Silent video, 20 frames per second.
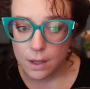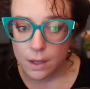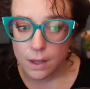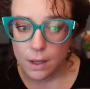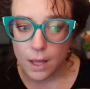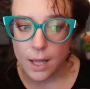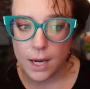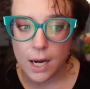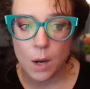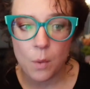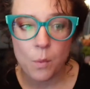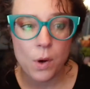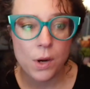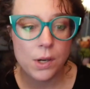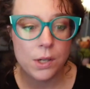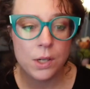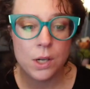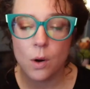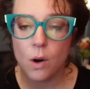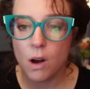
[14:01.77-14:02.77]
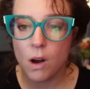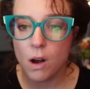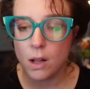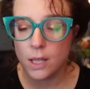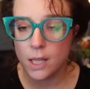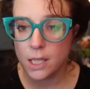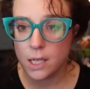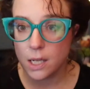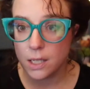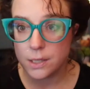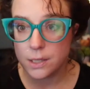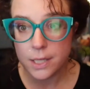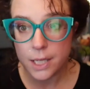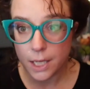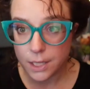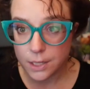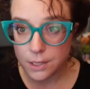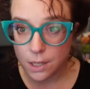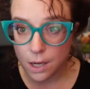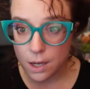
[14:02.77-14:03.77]
and I want to go all in on
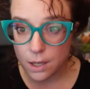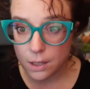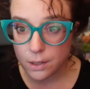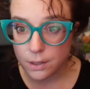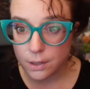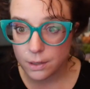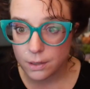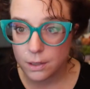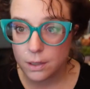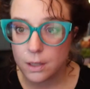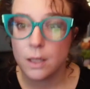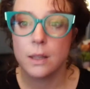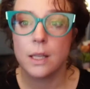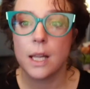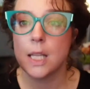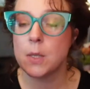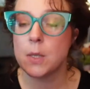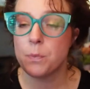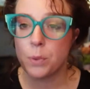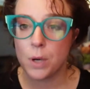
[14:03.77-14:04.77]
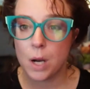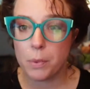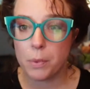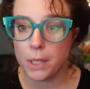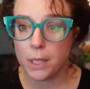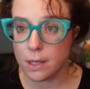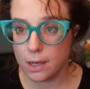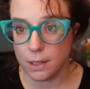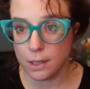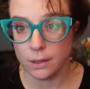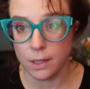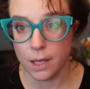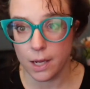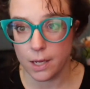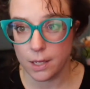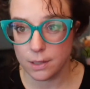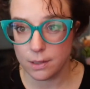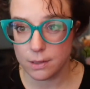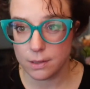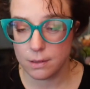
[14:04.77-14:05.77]
TikTok, that's probably not
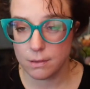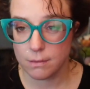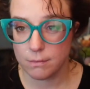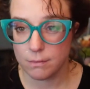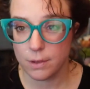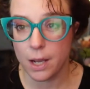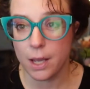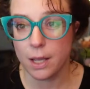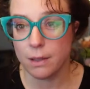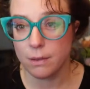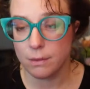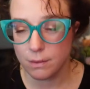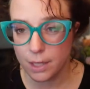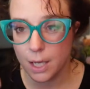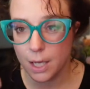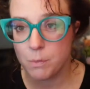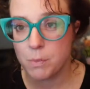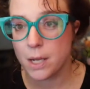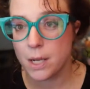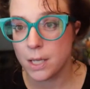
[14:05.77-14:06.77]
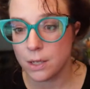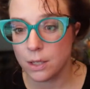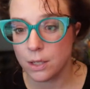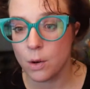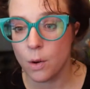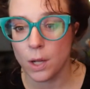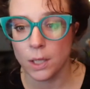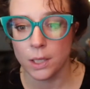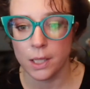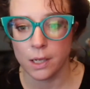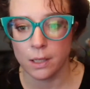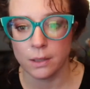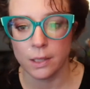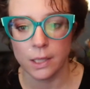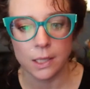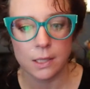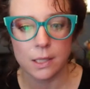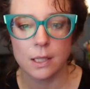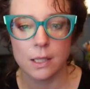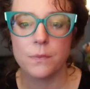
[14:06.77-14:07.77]
aligned, right? Like I probably need to go all in on
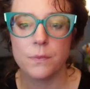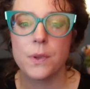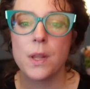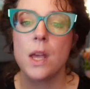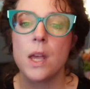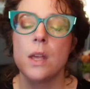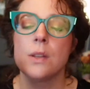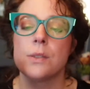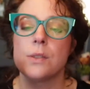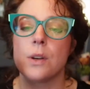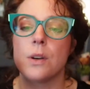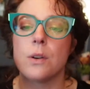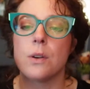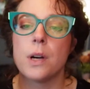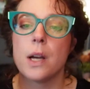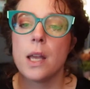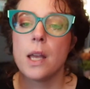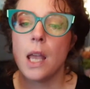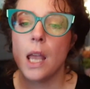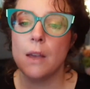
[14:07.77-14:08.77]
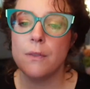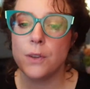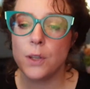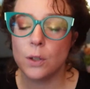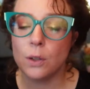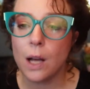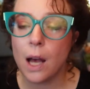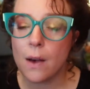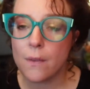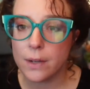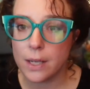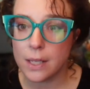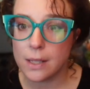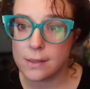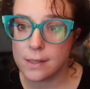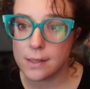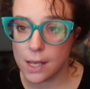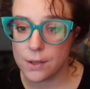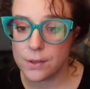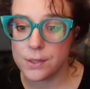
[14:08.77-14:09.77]
LinkedIn. So if you don't have any
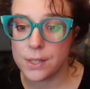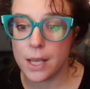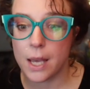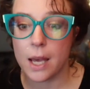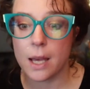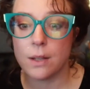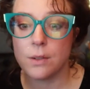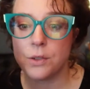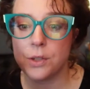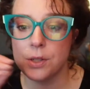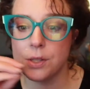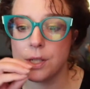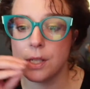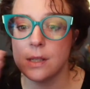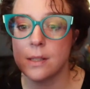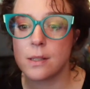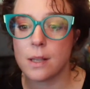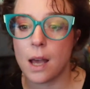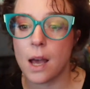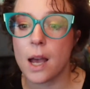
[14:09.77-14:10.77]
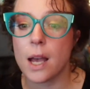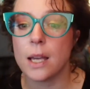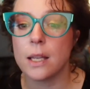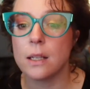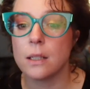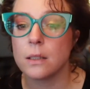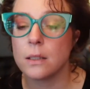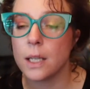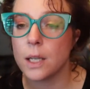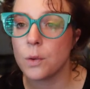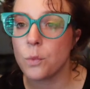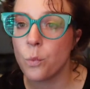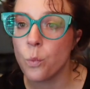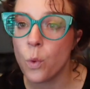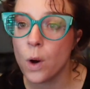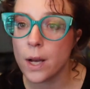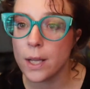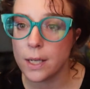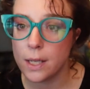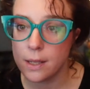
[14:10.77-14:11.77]
sales yet, just decide like
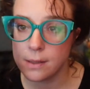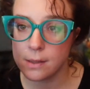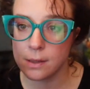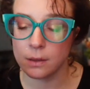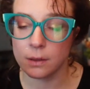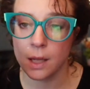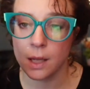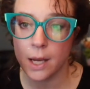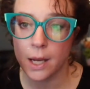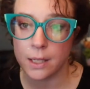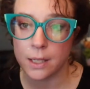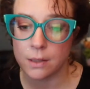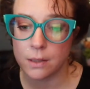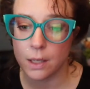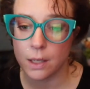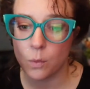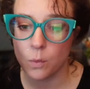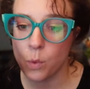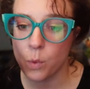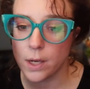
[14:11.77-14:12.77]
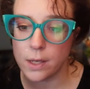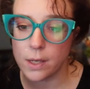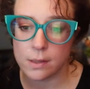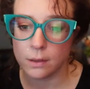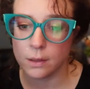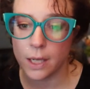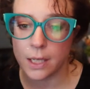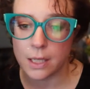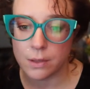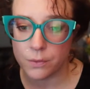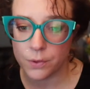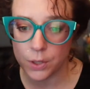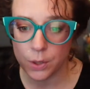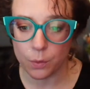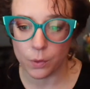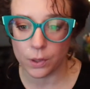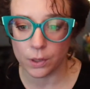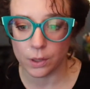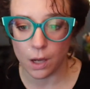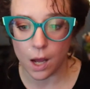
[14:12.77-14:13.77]
what is aligned for
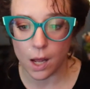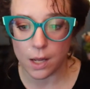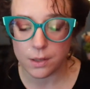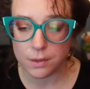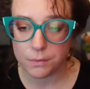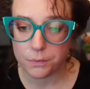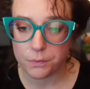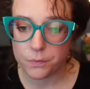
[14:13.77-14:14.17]
you or not.